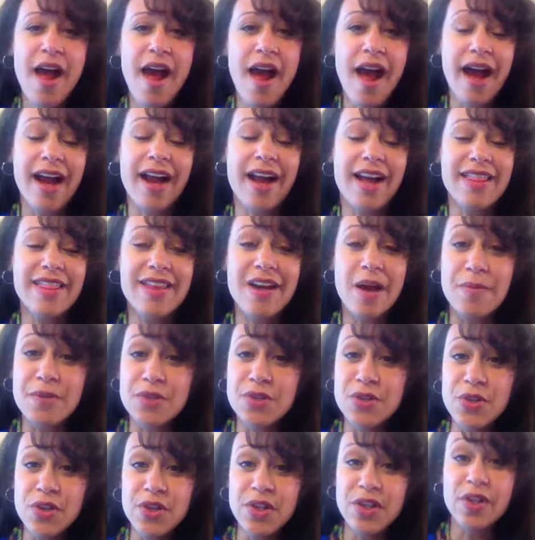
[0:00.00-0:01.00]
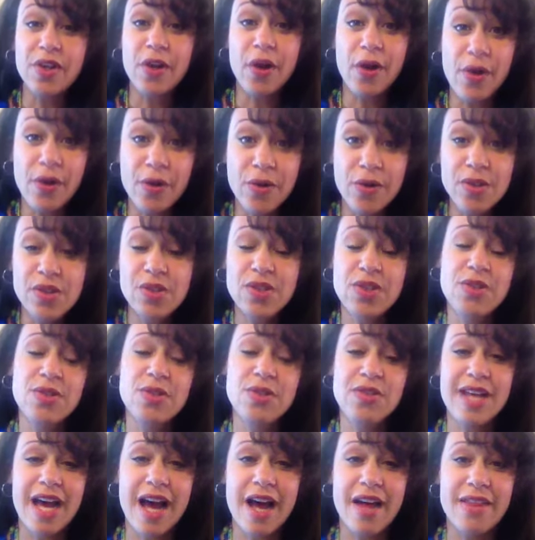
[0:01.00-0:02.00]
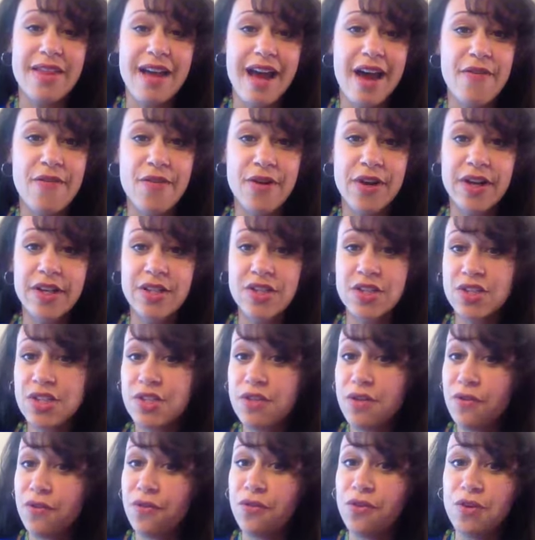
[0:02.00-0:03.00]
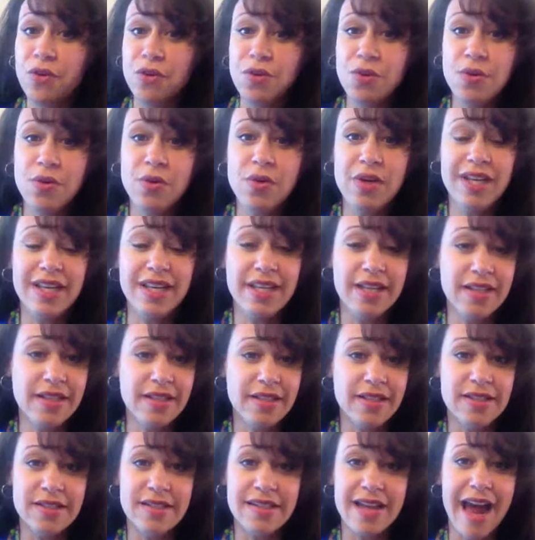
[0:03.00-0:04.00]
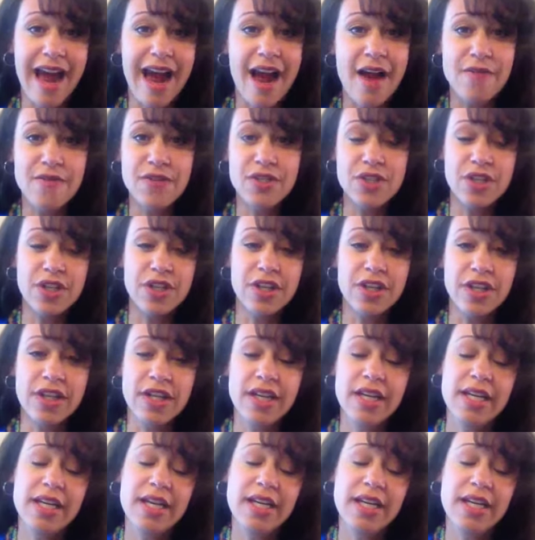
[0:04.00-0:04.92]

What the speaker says: I got the opportunity to go to South Africa just a few years after